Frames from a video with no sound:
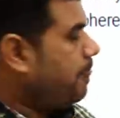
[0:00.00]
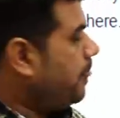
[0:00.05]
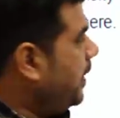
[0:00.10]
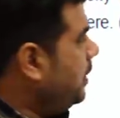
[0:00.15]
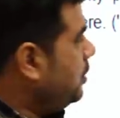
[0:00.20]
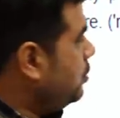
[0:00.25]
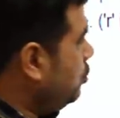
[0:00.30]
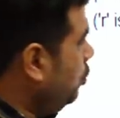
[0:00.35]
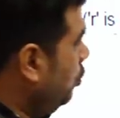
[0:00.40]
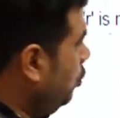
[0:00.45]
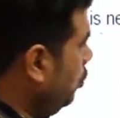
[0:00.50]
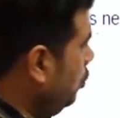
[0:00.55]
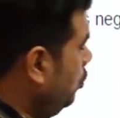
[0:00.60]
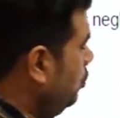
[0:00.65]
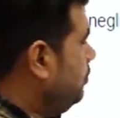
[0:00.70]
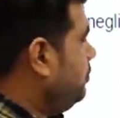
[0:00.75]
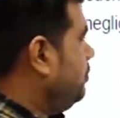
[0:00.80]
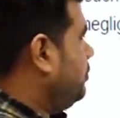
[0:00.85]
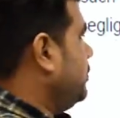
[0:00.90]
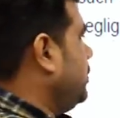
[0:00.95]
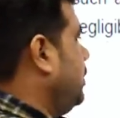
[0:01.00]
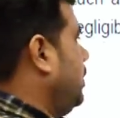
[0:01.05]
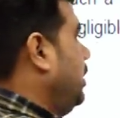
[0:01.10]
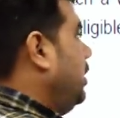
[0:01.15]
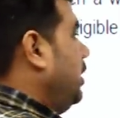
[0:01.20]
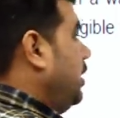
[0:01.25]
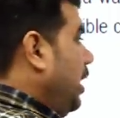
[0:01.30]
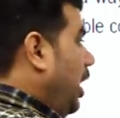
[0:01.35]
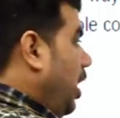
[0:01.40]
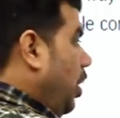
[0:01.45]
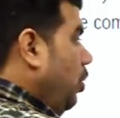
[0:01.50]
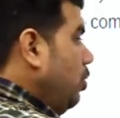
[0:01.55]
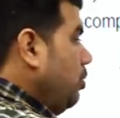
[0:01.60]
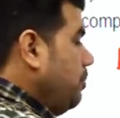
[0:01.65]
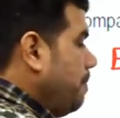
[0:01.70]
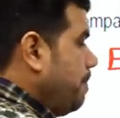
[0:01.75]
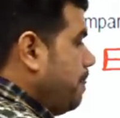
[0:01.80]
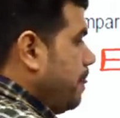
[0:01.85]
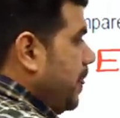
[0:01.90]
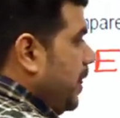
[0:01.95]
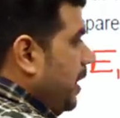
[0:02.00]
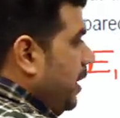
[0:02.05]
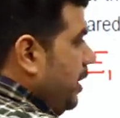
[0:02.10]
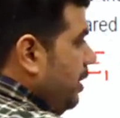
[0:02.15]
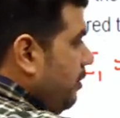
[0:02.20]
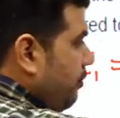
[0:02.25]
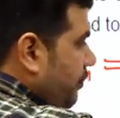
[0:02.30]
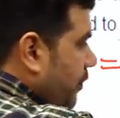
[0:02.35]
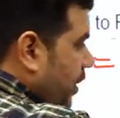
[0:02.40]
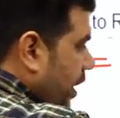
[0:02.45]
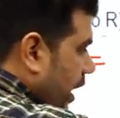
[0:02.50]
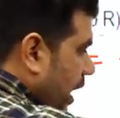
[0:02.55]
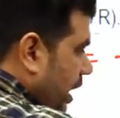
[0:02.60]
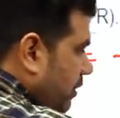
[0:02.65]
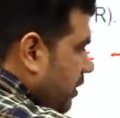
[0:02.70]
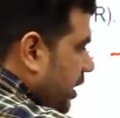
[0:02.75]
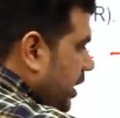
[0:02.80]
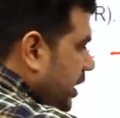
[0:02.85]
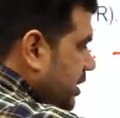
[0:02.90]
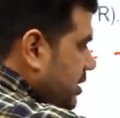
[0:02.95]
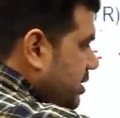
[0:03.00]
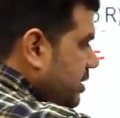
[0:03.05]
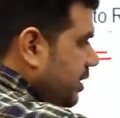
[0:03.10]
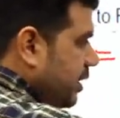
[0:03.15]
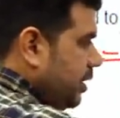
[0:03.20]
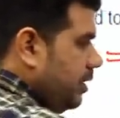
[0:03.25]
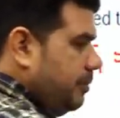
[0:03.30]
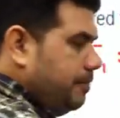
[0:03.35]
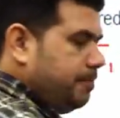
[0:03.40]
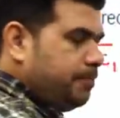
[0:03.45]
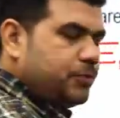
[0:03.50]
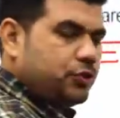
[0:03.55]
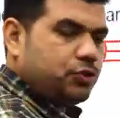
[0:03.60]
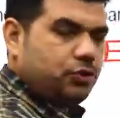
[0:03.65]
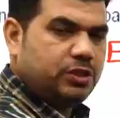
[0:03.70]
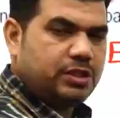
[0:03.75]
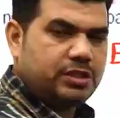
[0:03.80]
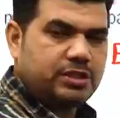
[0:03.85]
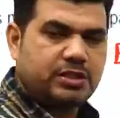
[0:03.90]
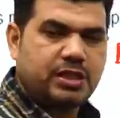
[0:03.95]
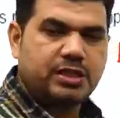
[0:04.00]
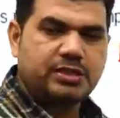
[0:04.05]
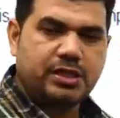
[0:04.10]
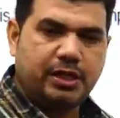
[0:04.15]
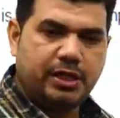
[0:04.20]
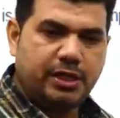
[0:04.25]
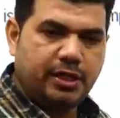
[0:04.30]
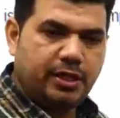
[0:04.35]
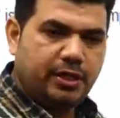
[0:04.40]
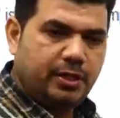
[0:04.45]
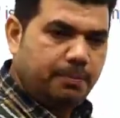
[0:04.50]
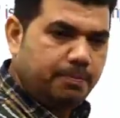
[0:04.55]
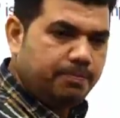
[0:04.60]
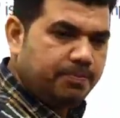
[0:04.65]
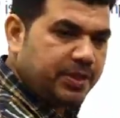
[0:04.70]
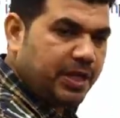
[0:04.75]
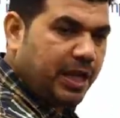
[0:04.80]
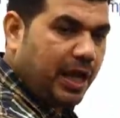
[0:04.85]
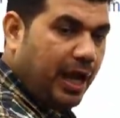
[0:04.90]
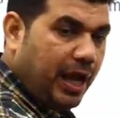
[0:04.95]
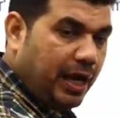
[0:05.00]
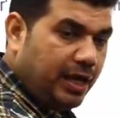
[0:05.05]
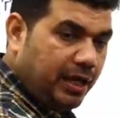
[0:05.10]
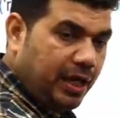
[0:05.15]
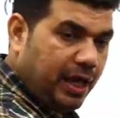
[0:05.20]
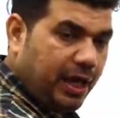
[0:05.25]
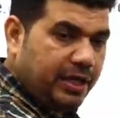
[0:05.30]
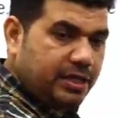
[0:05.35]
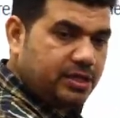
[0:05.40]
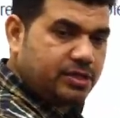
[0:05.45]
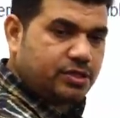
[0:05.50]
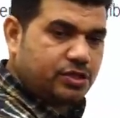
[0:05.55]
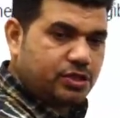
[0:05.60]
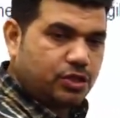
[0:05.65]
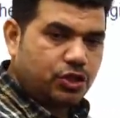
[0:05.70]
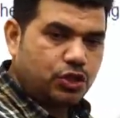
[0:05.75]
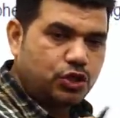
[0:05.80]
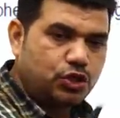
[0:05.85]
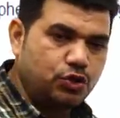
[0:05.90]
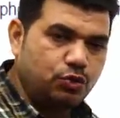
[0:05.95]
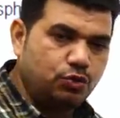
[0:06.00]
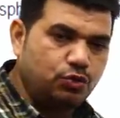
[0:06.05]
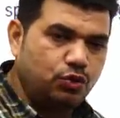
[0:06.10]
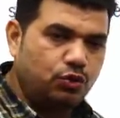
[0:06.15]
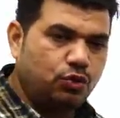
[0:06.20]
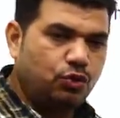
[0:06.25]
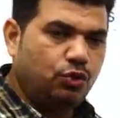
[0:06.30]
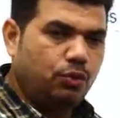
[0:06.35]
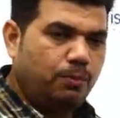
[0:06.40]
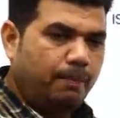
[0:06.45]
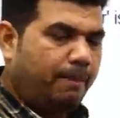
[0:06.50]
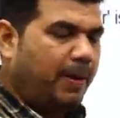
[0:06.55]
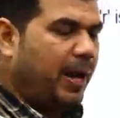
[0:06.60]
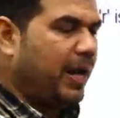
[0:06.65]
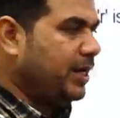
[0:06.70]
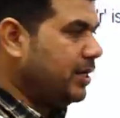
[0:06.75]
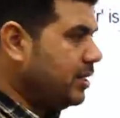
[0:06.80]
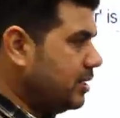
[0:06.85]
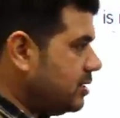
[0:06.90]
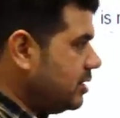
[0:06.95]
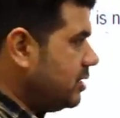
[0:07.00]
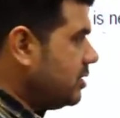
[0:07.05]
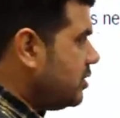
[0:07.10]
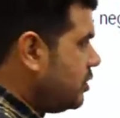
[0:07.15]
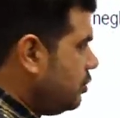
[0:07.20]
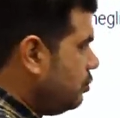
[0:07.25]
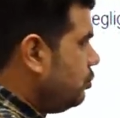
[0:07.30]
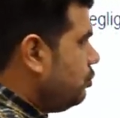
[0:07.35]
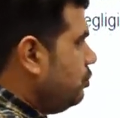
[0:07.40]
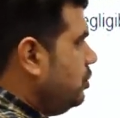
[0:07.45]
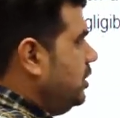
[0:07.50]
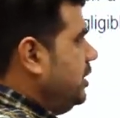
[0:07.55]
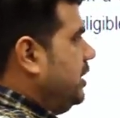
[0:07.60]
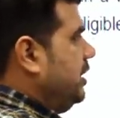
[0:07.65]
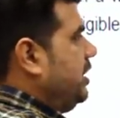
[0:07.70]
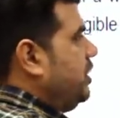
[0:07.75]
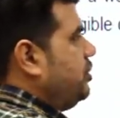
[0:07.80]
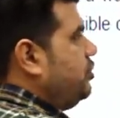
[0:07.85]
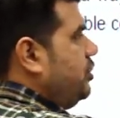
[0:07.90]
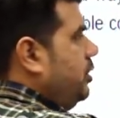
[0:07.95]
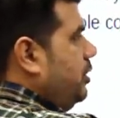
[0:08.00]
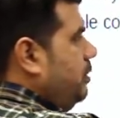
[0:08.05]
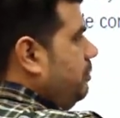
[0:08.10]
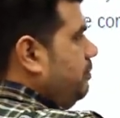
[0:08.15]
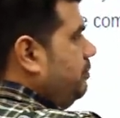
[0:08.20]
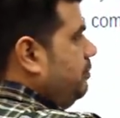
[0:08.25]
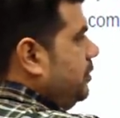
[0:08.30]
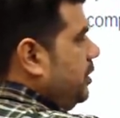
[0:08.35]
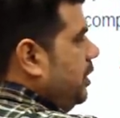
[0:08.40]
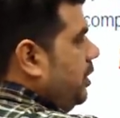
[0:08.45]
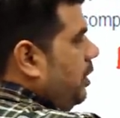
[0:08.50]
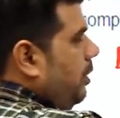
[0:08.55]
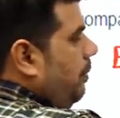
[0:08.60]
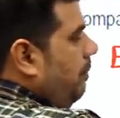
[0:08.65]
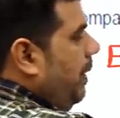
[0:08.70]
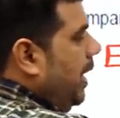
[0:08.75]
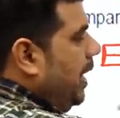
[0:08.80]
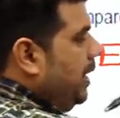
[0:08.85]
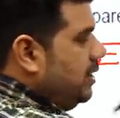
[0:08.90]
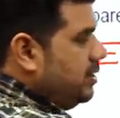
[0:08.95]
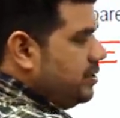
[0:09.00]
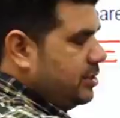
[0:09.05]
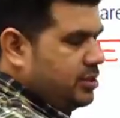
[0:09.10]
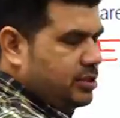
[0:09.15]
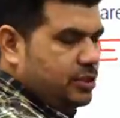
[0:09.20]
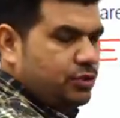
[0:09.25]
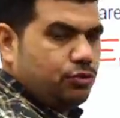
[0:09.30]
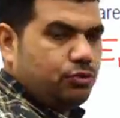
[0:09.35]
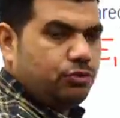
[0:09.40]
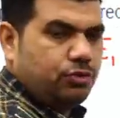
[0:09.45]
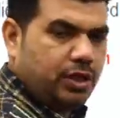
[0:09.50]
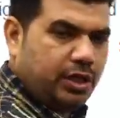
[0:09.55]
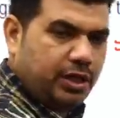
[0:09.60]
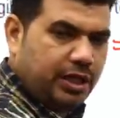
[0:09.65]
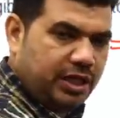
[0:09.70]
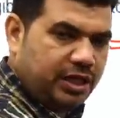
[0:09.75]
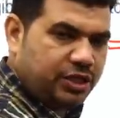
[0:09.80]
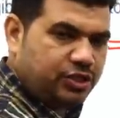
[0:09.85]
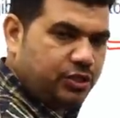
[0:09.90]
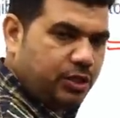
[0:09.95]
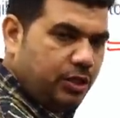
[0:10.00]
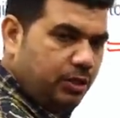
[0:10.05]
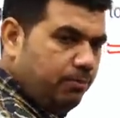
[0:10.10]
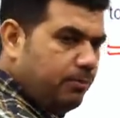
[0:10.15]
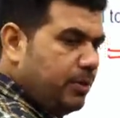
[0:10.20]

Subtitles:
so now if cavity is there, so this is a cylinder. And guys, you know minus is due to the direction. Minus is due to the direction.